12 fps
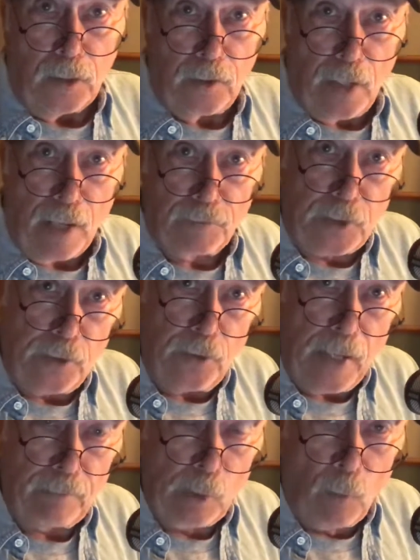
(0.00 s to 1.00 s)
Good afternoon,
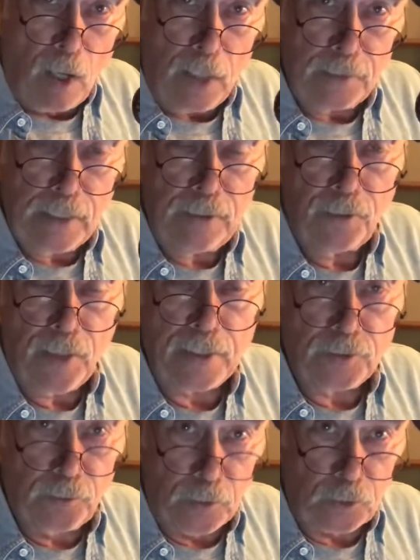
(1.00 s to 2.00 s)
everyone. Thanks for